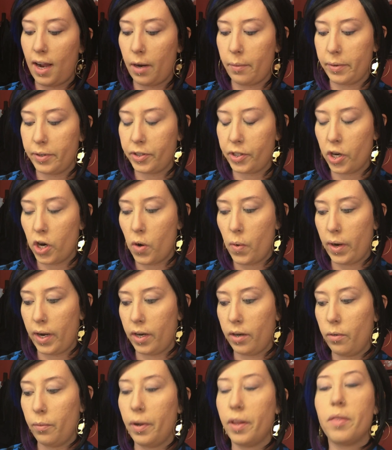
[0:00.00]
I would go
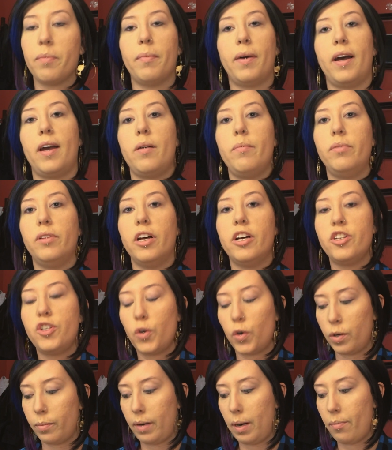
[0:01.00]
in with my
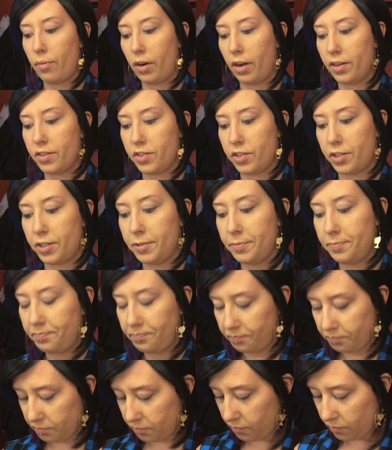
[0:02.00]
blush or my bronzer,
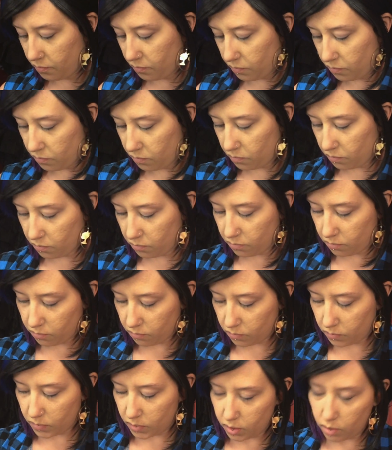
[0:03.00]

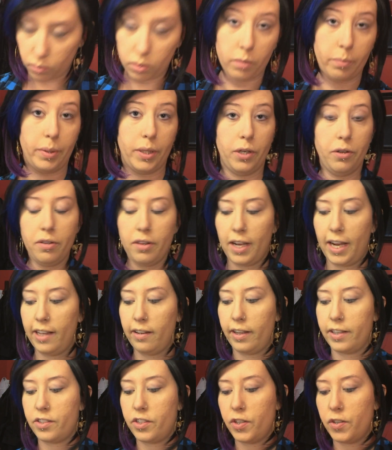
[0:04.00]
or both. I
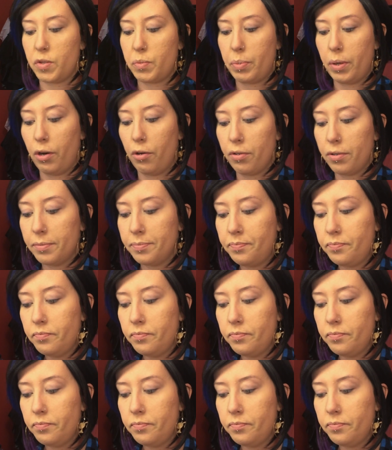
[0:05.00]
like to use both.